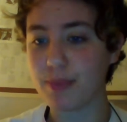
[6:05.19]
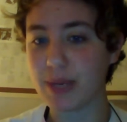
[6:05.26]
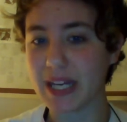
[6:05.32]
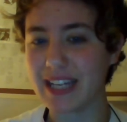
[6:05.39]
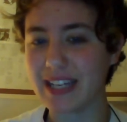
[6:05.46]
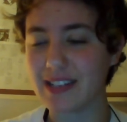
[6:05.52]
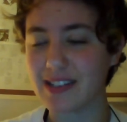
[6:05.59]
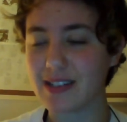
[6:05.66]

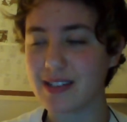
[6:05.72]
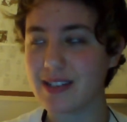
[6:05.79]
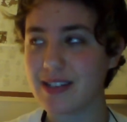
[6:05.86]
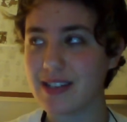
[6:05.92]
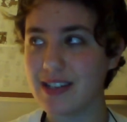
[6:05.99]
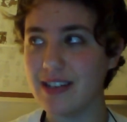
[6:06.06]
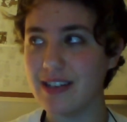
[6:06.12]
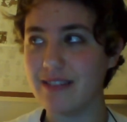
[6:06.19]
but
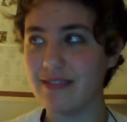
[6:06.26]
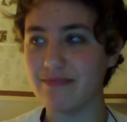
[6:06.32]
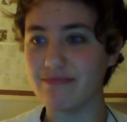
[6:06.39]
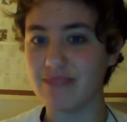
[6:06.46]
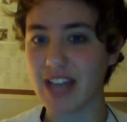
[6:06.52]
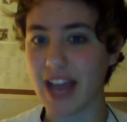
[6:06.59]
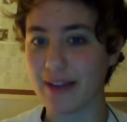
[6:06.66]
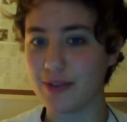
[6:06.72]

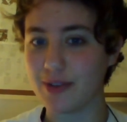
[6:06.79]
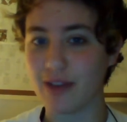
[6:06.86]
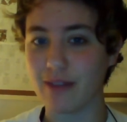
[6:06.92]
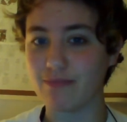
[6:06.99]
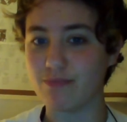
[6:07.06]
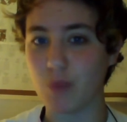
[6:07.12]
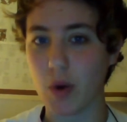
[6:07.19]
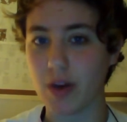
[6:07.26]
yeah, no,
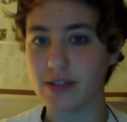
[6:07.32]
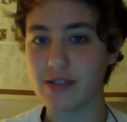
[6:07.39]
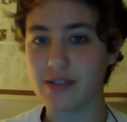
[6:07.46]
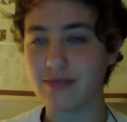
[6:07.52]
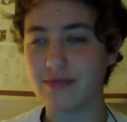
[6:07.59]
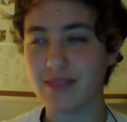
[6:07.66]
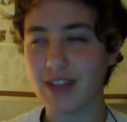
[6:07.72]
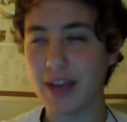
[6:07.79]
wands.